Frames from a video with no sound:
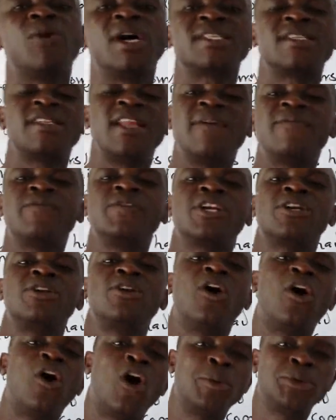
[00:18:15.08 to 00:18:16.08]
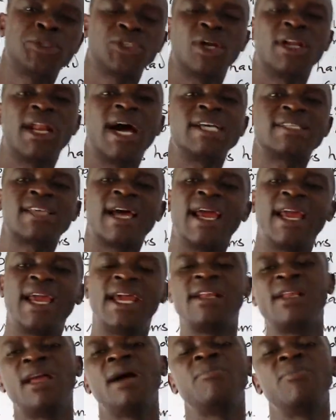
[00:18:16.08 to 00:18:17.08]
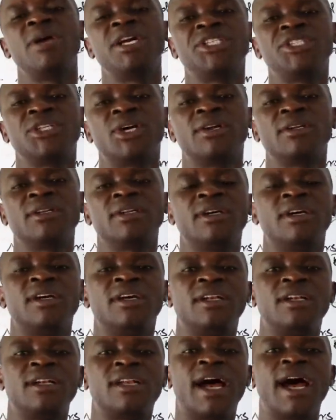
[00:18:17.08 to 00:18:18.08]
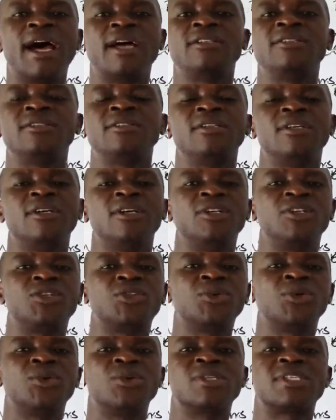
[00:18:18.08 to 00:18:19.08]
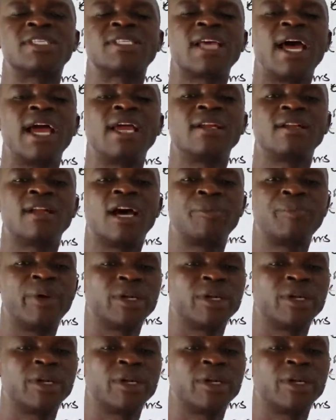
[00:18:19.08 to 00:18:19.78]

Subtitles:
was left with no option, as I earlier mentioned, than to sign that